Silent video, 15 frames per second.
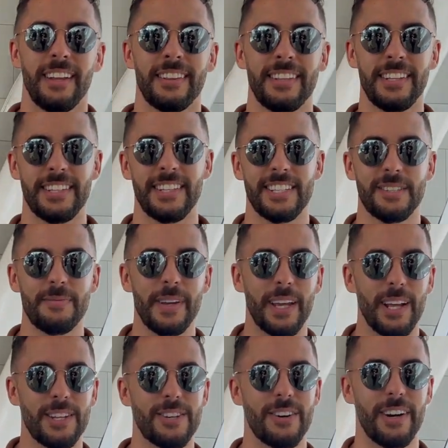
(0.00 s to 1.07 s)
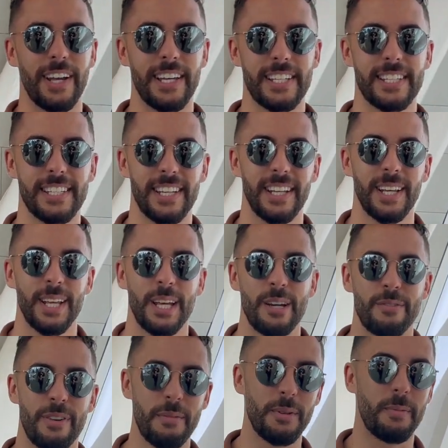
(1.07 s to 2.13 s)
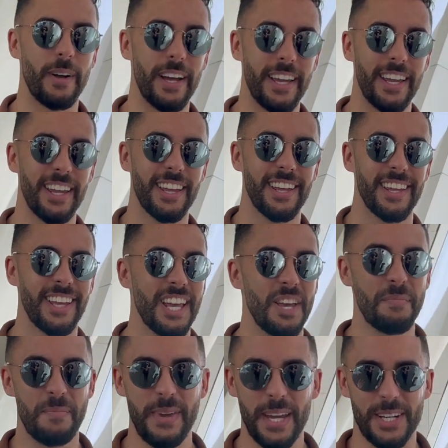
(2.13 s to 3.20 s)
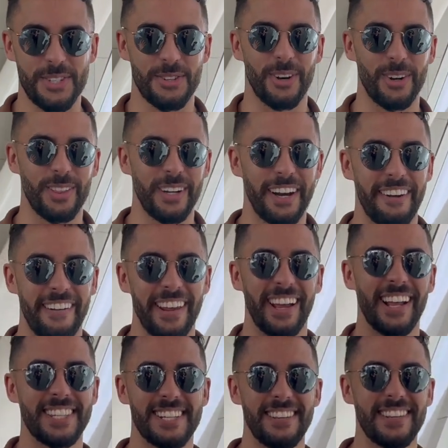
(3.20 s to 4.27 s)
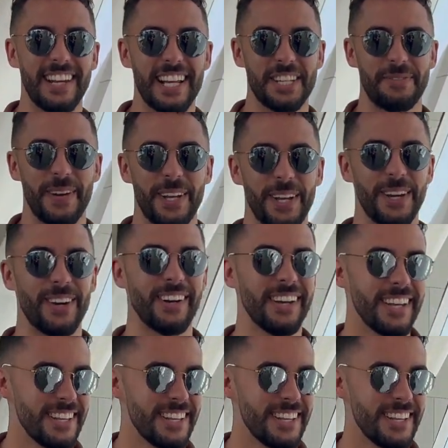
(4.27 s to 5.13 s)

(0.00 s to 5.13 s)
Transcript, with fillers: this is Miquel Gironès from Dubai, Be Extraordinary. I'll see you in the next video.